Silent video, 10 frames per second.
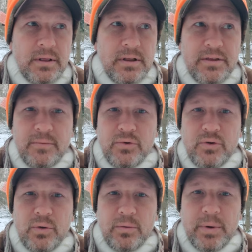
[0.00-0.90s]
lithium
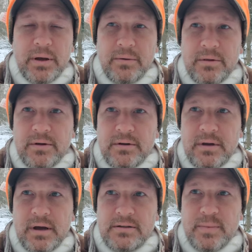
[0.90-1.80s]
solar panel that
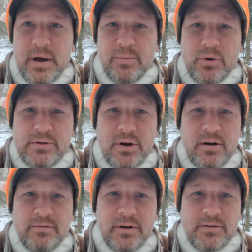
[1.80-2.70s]
uh, SpyPoint's
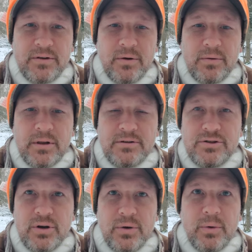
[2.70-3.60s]
offering. So let's
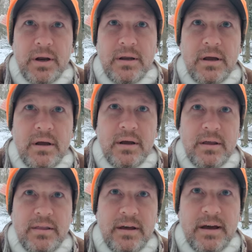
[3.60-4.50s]
show you what
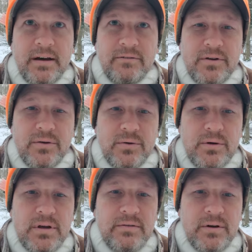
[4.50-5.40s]
they have to
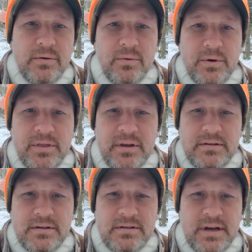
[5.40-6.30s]
give you with
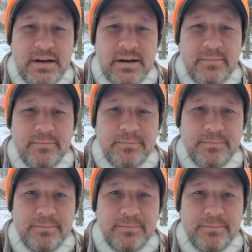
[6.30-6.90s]
this to set it up.